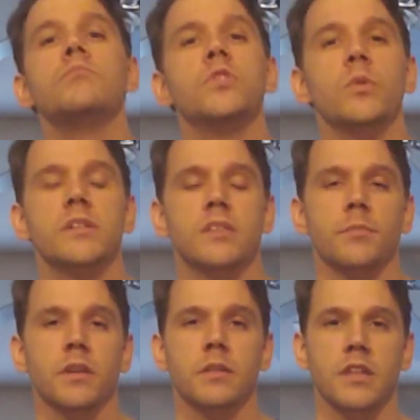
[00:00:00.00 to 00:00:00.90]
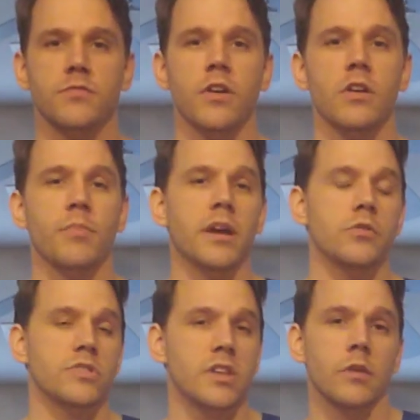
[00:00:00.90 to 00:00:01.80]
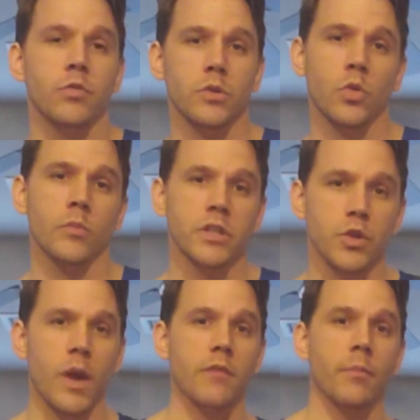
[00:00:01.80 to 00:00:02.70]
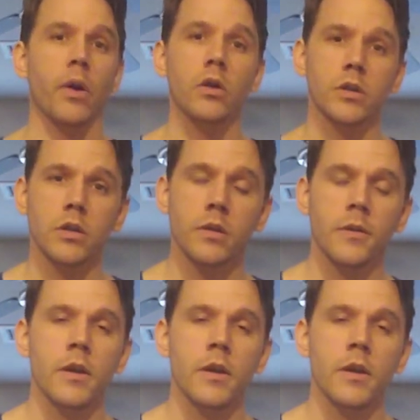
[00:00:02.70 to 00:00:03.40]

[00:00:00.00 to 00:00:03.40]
doing something that's very by yourself when normally you have a partner.